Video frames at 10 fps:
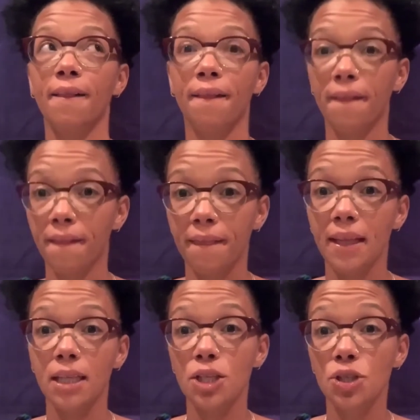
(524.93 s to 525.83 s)
these
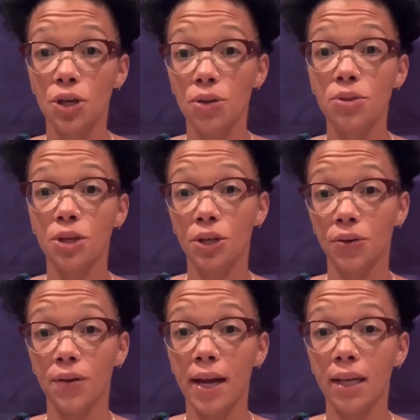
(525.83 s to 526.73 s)
terms are correct
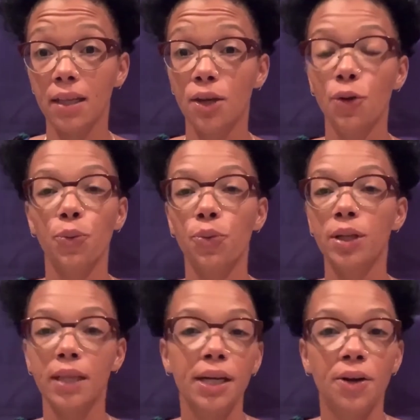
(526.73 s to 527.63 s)
when they don't have
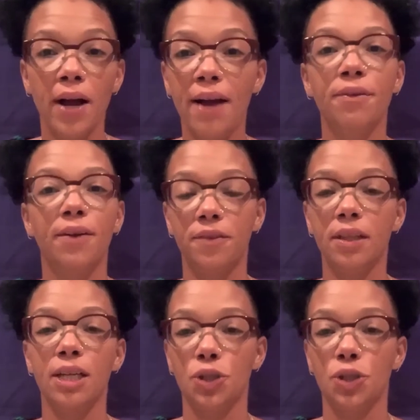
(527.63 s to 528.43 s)
nothing that you sign?